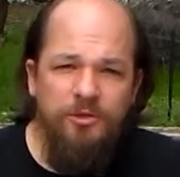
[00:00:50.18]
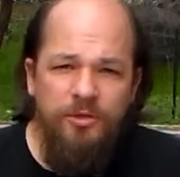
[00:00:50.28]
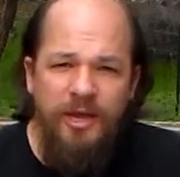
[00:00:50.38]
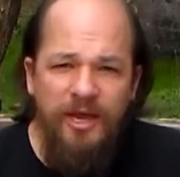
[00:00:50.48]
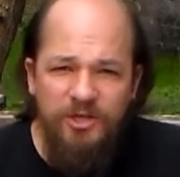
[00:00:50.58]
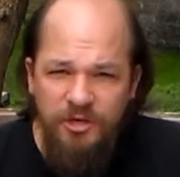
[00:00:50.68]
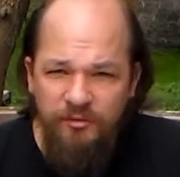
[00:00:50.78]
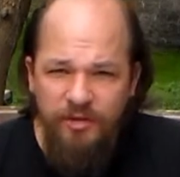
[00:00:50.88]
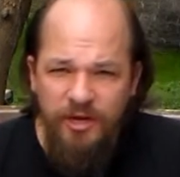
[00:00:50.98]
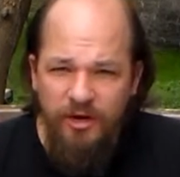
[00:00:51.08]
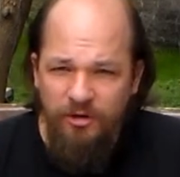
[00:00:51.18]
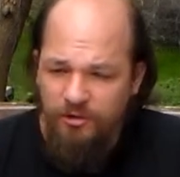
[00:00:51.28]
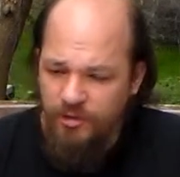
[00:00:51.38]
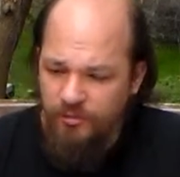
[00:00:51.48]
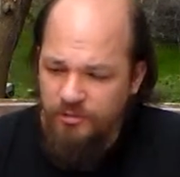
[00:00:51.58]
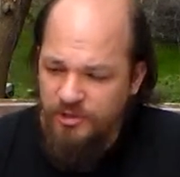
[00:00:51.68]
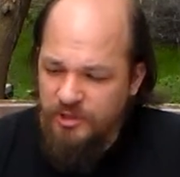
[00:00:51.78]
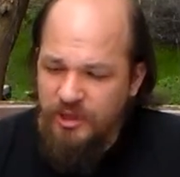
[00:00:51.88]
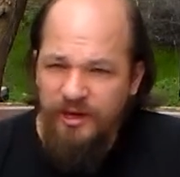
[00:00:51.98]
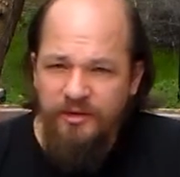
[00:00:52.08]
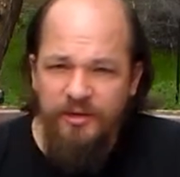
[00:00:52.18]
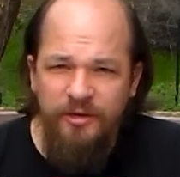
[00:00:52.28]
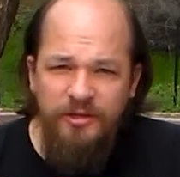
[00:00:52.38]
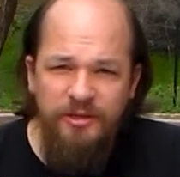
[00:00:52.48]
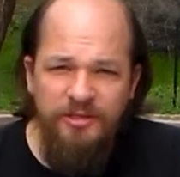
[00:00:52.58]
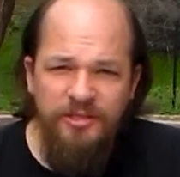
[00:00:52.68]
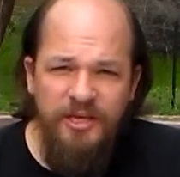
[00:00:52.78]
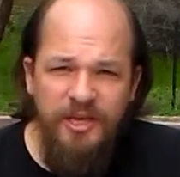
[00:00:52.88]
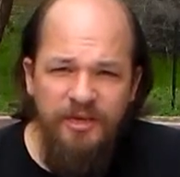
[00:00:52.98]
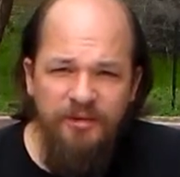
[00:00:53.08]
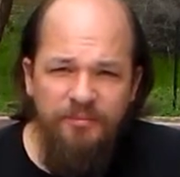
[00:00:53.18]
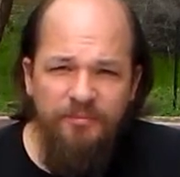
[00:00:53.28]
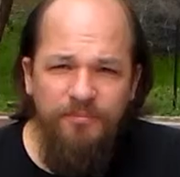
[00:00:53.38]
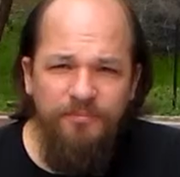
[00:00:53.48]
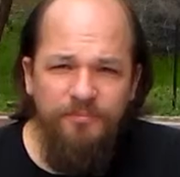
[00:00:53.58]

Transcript: So the action of the character that was selected is taken,